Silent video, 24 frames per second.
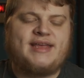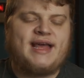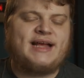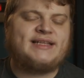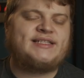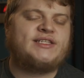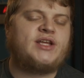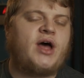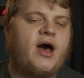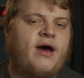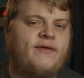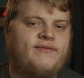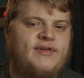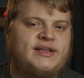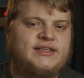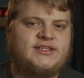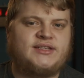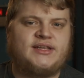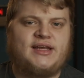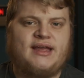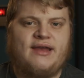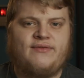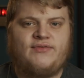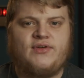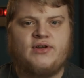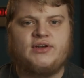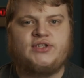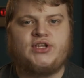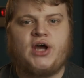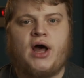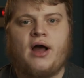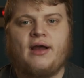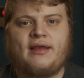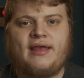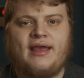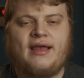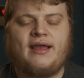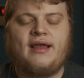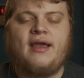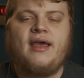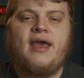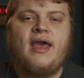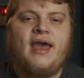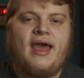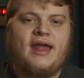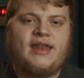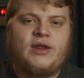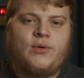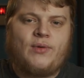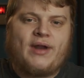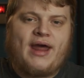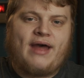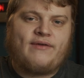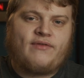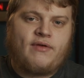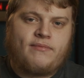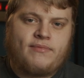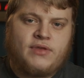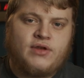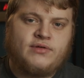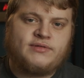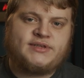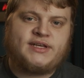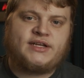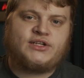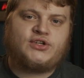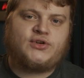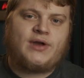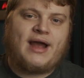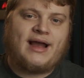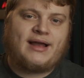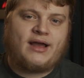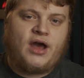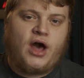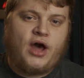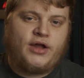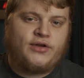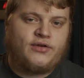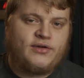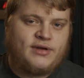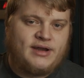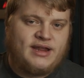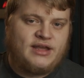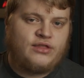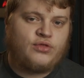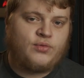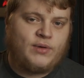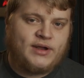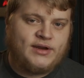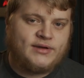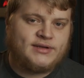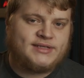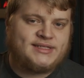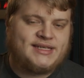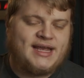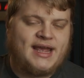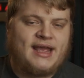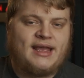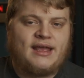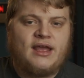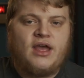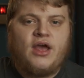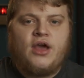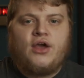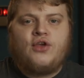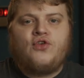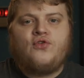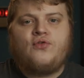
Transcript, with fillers: Yes, obviously, if you're talking and you want to have a music track underneath what you're saying,